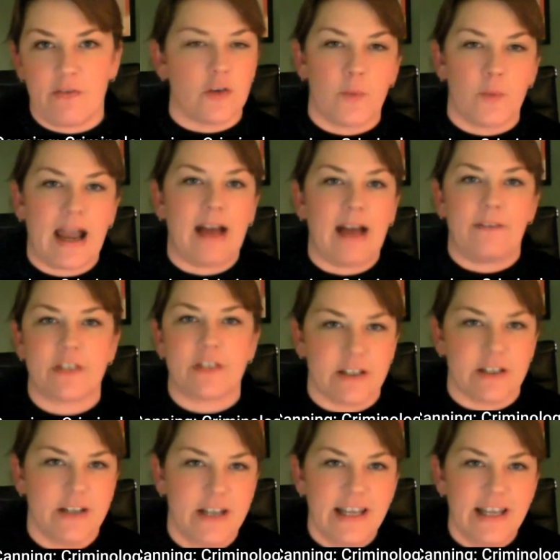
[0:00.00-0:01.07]
that we have to
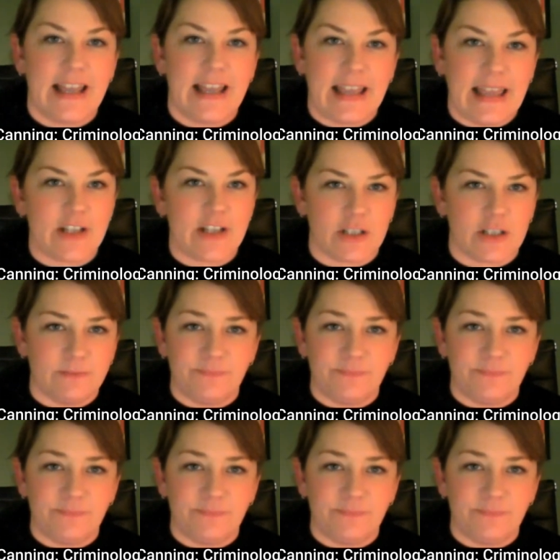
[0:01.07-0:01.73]
engage in